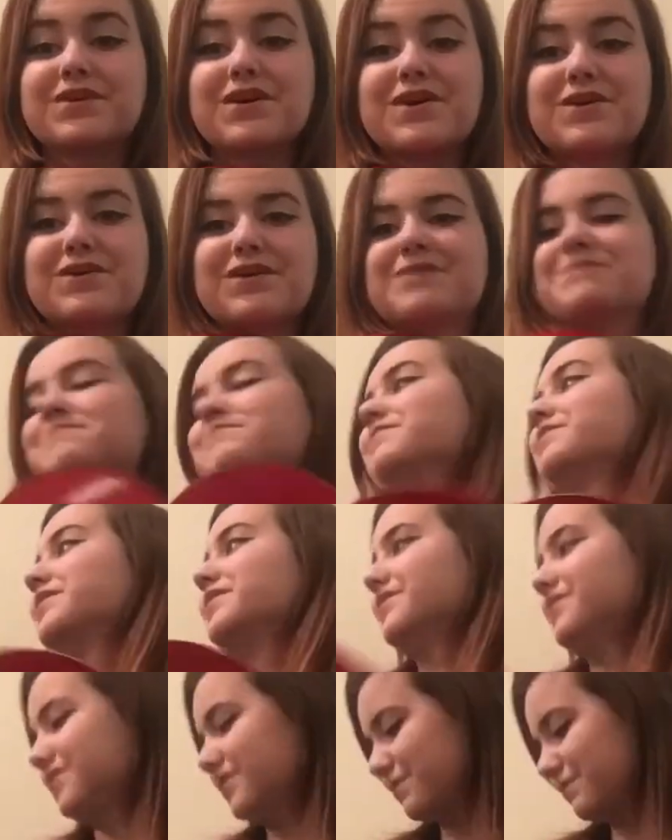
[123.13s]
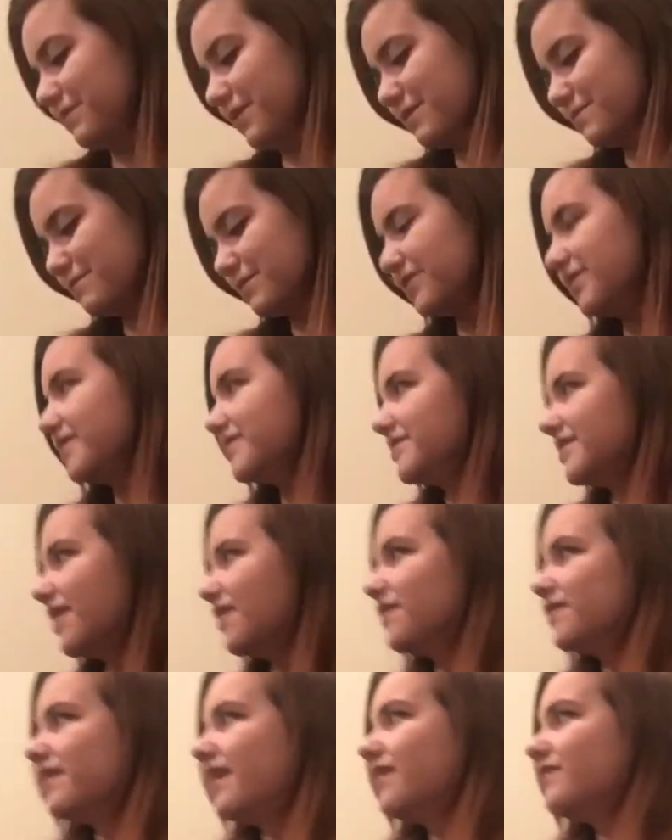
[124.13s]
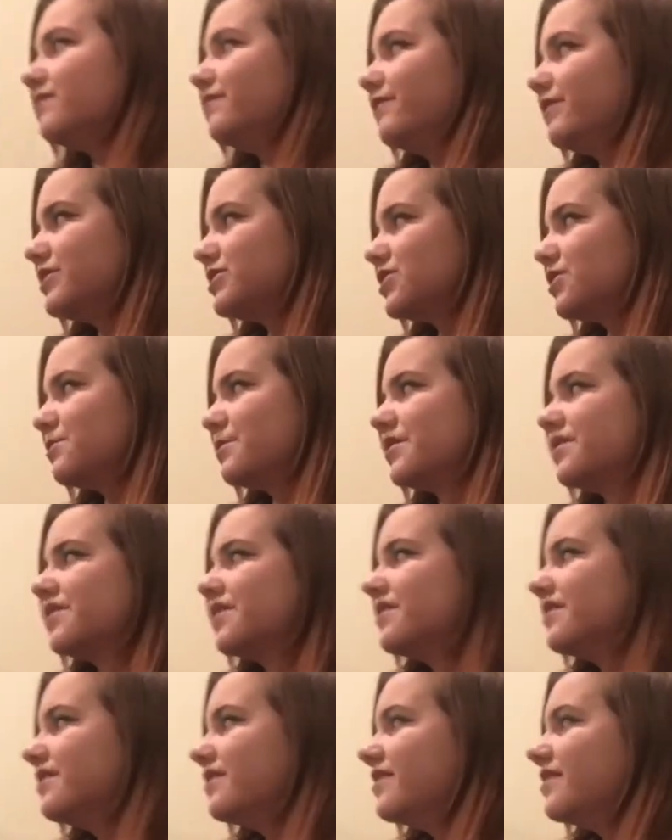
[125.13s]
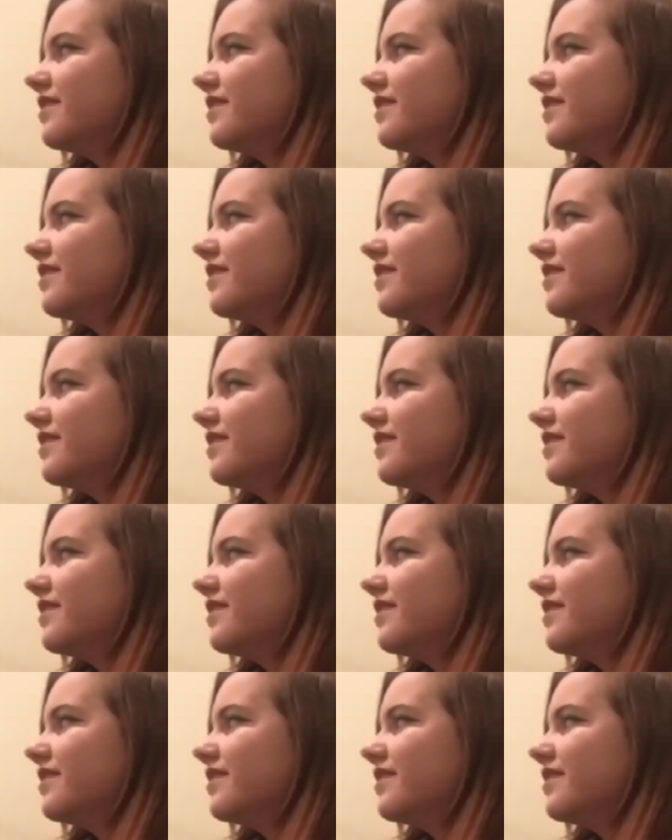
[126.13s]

okay, so I'm gonna put that down, not fidget with it.